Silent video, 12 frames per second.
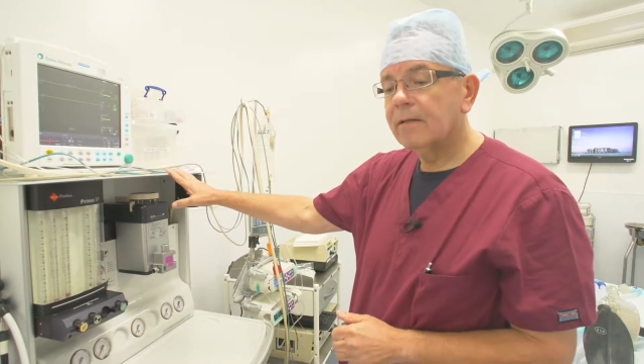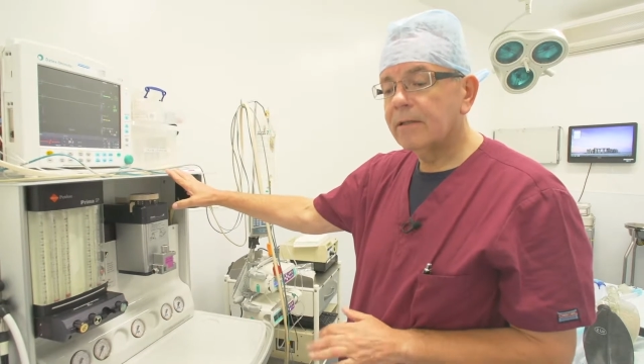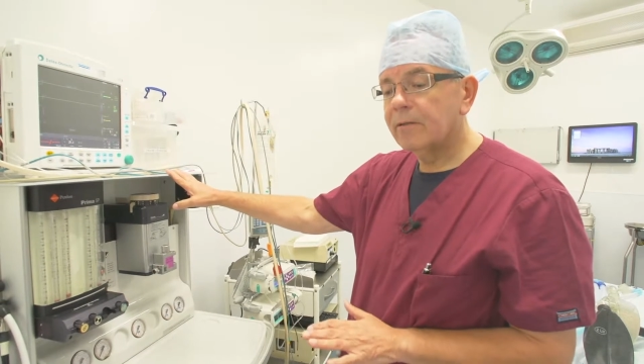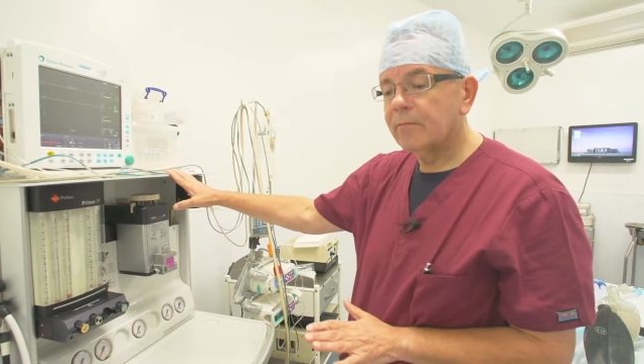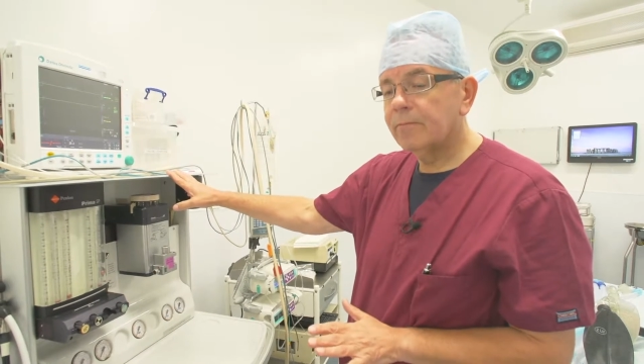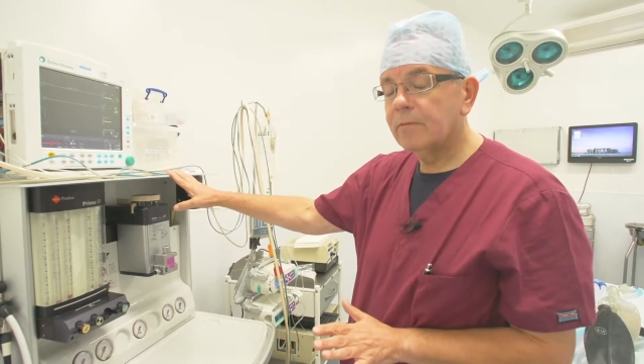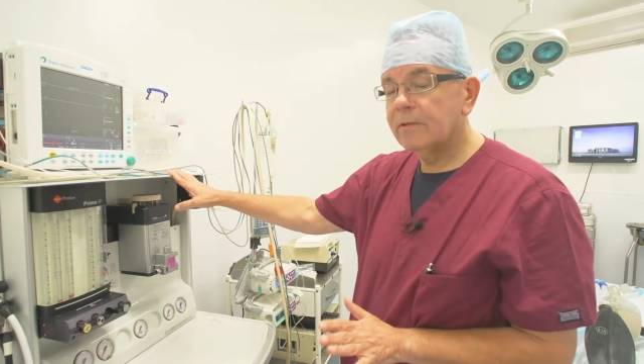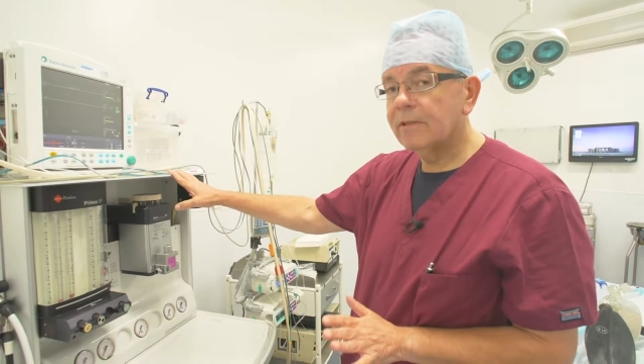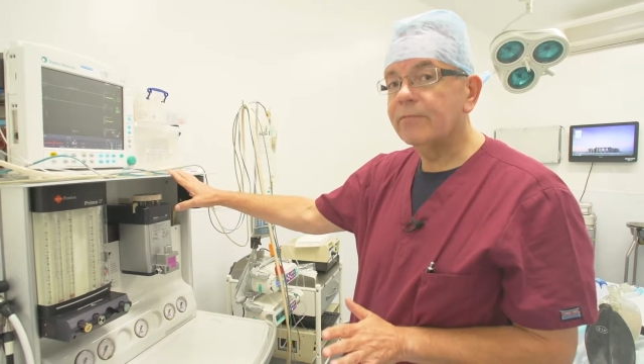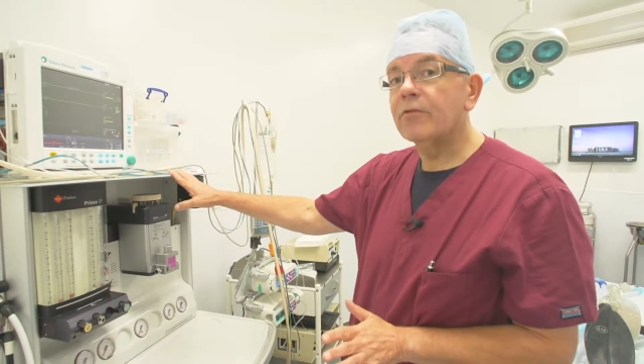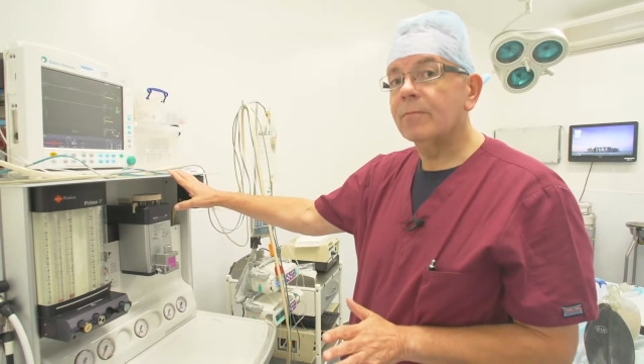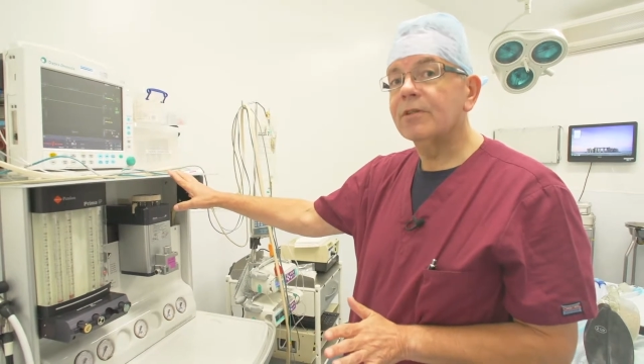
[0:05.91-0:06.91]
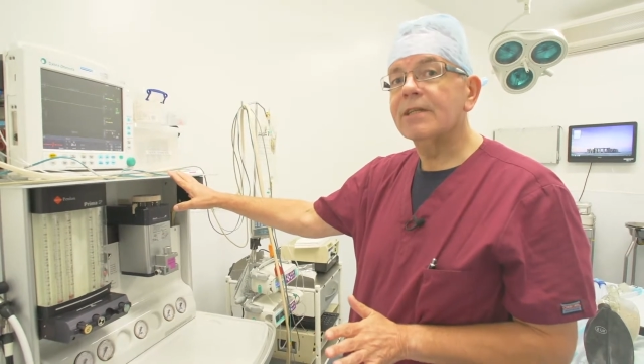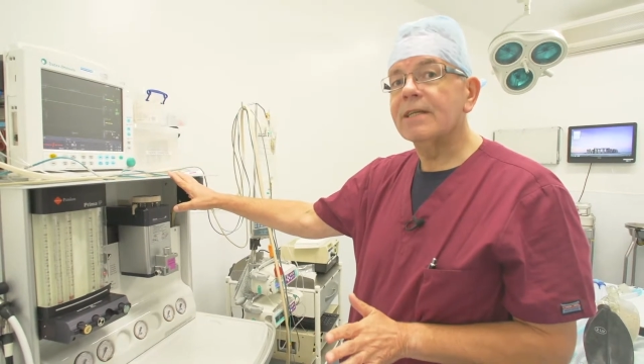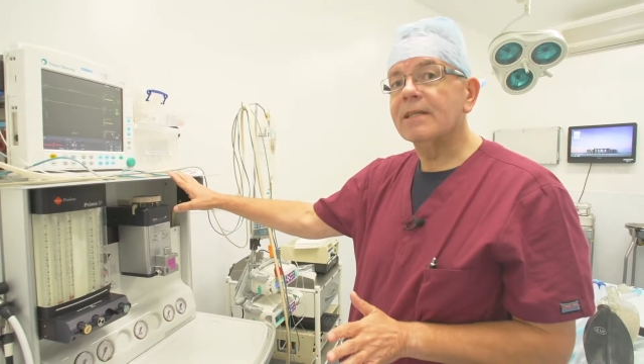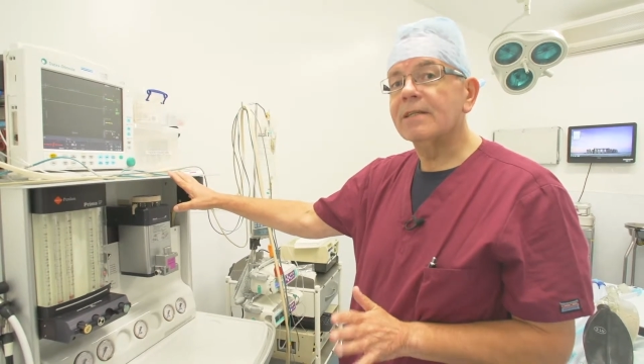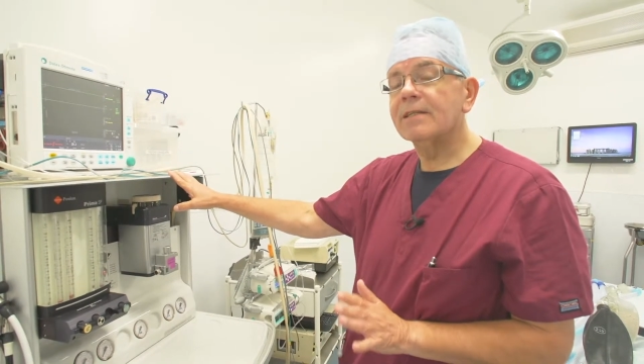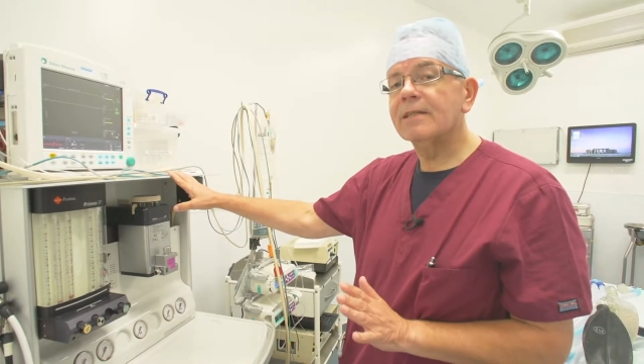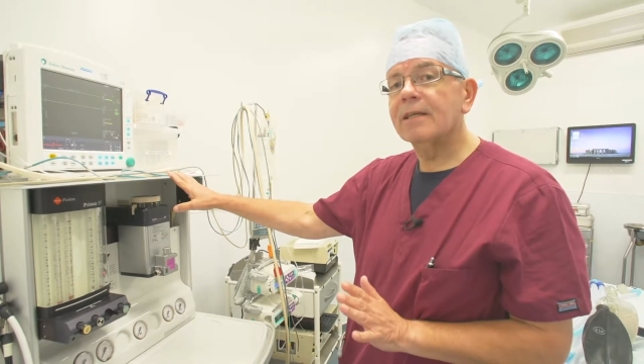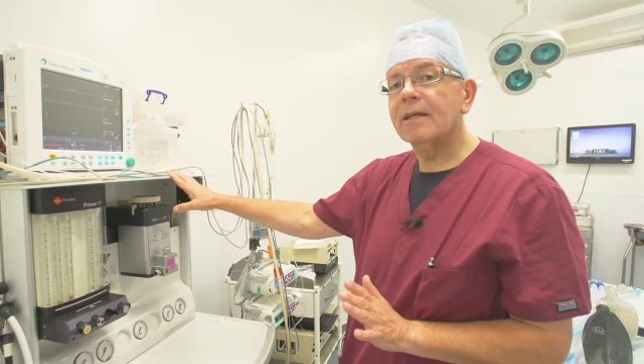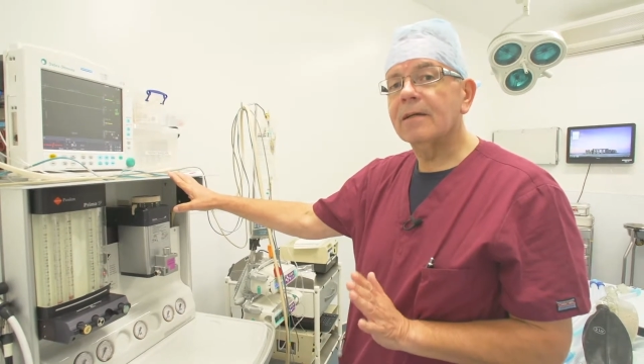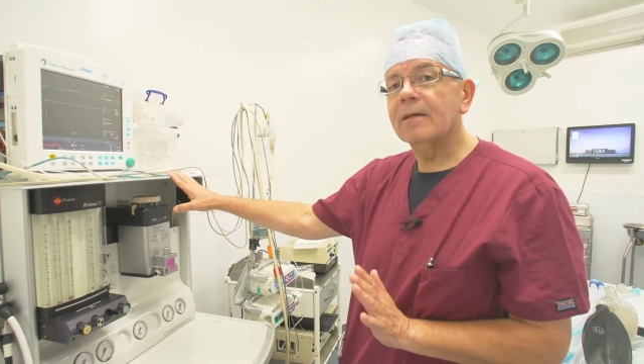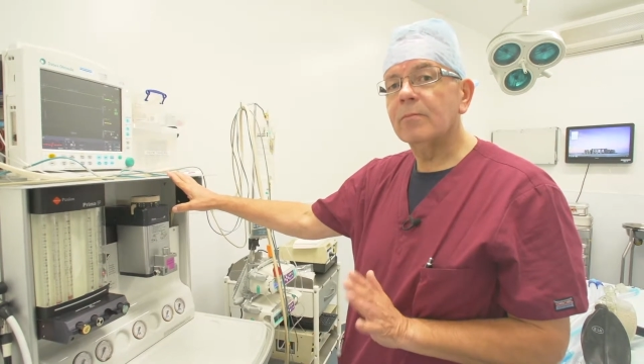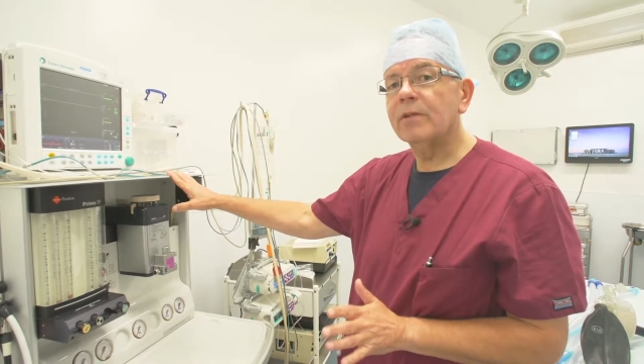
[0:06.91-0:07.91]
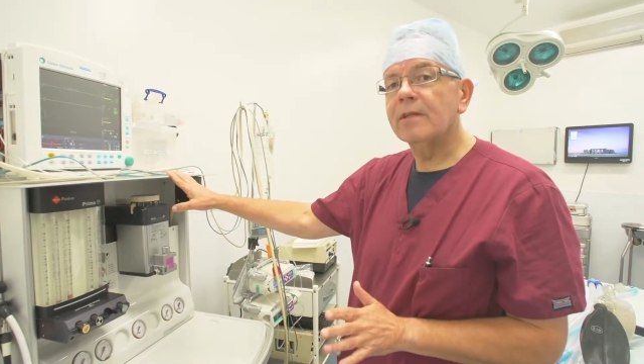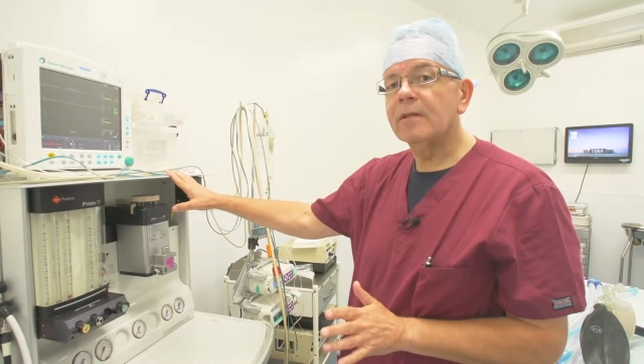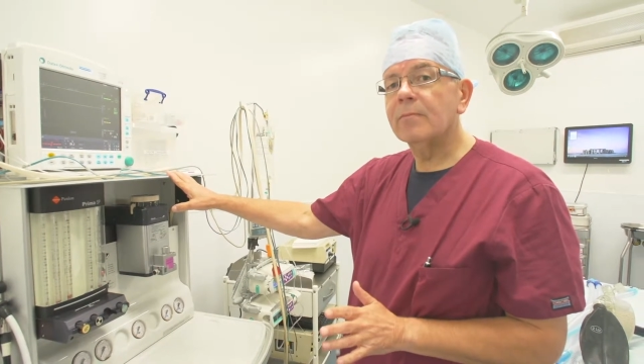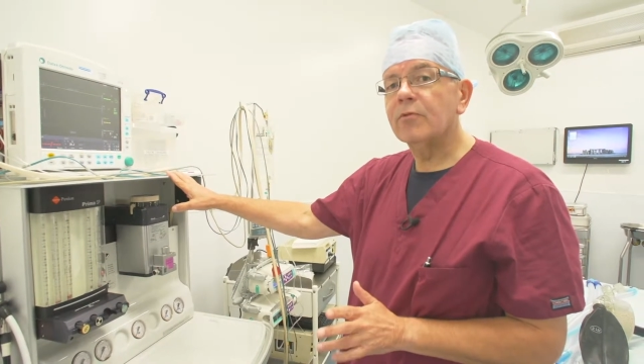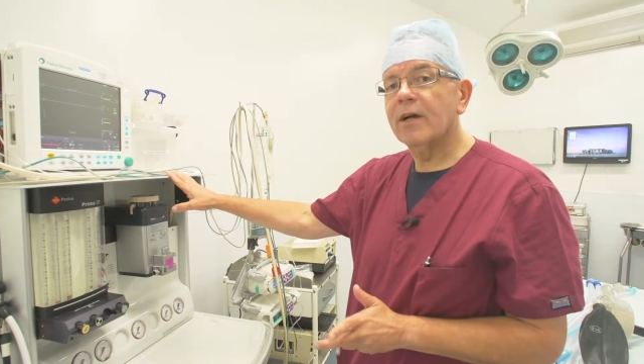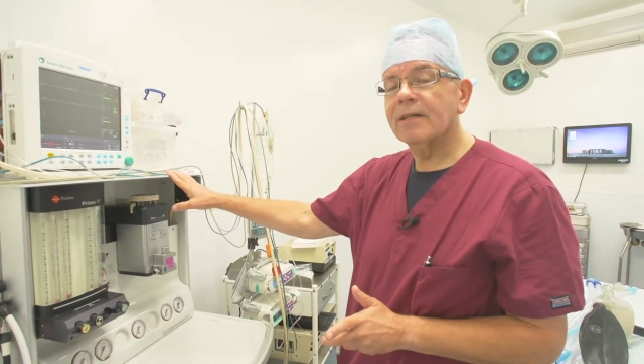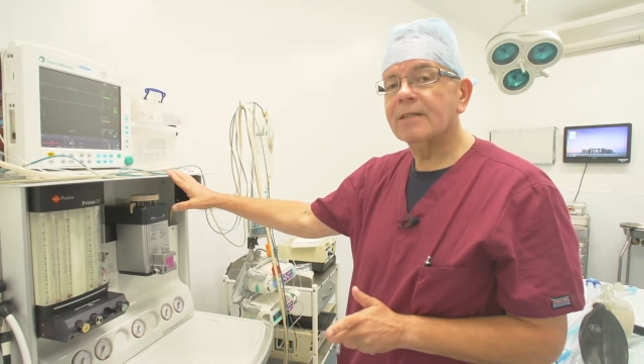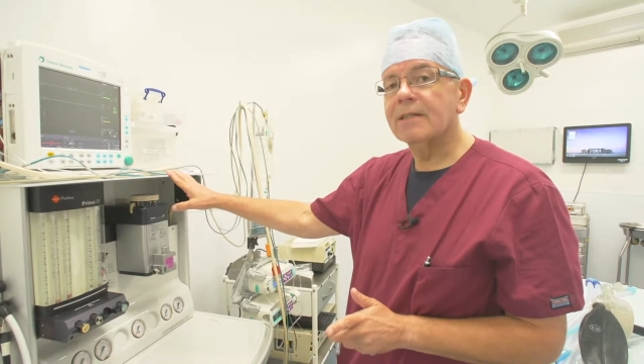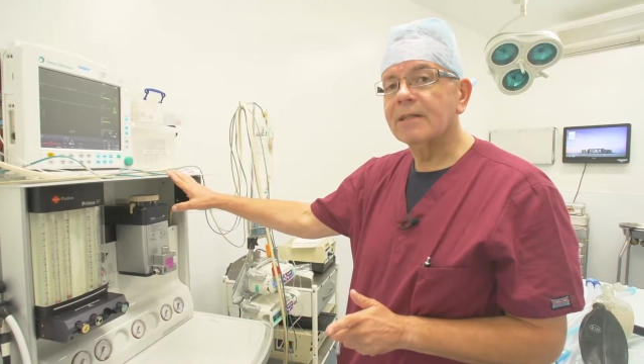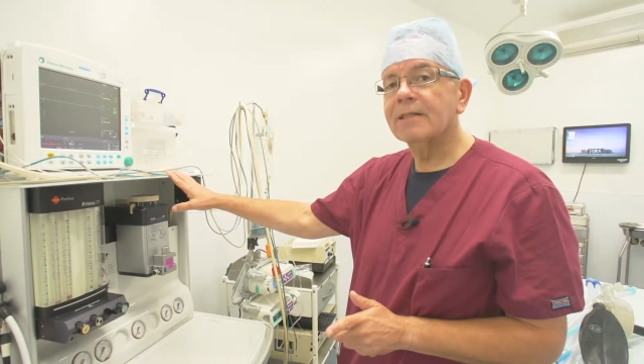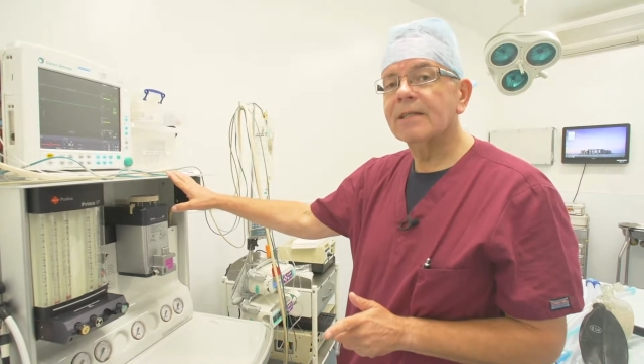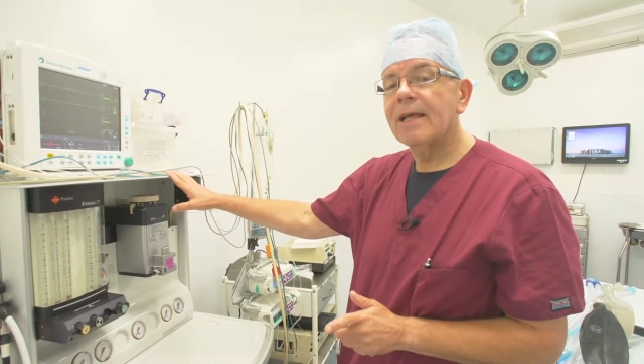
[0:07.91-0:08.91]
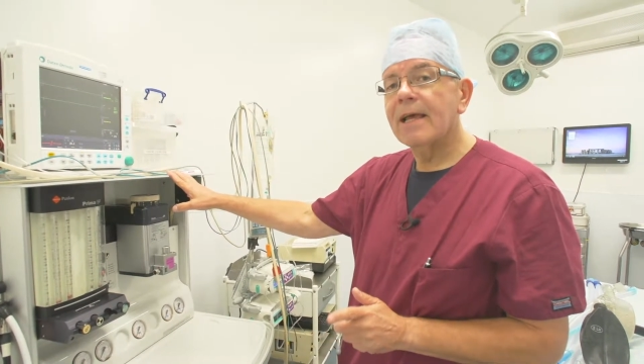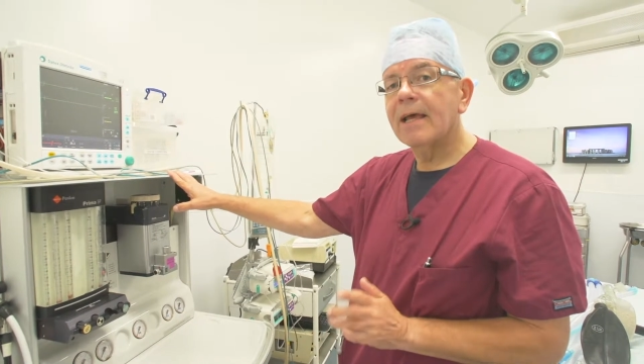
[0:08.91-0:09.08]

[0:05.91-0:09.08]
There are different machines within the practice.